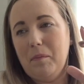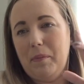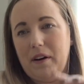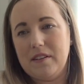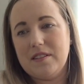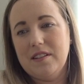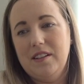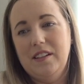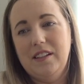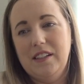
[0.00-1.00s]
But
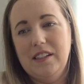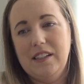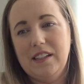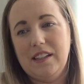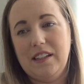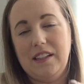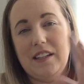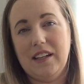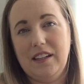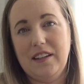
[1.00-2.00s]

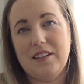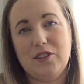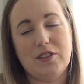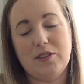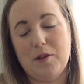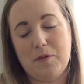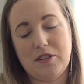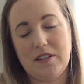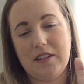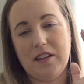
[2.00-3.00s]
yeah, there's just so
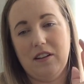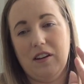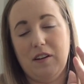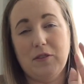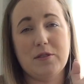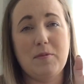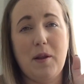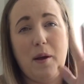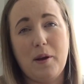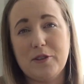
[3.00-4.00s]
much in there. Like, I've got some
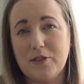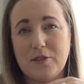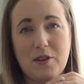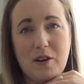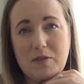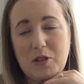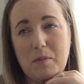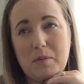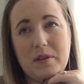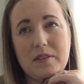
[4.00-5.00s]
Lush Zara
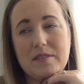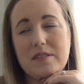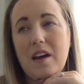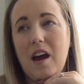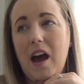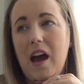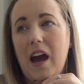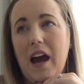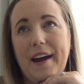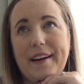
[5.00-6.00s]
jumpers,
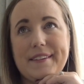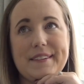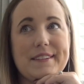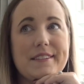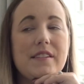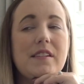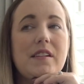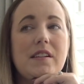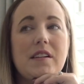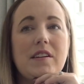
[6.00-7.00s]
and
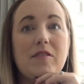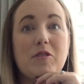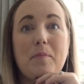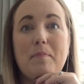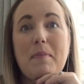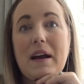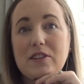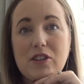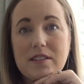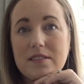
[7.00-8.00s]
I've got
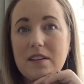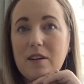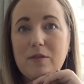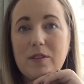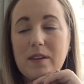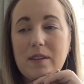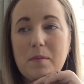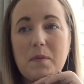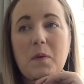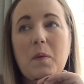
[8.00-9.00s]
matching stuff for
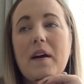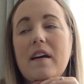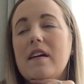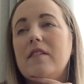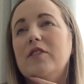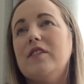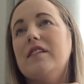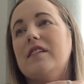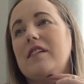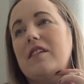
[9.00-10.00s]
them to wear,
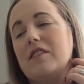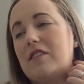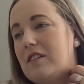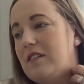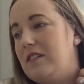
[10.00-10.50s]
and oh,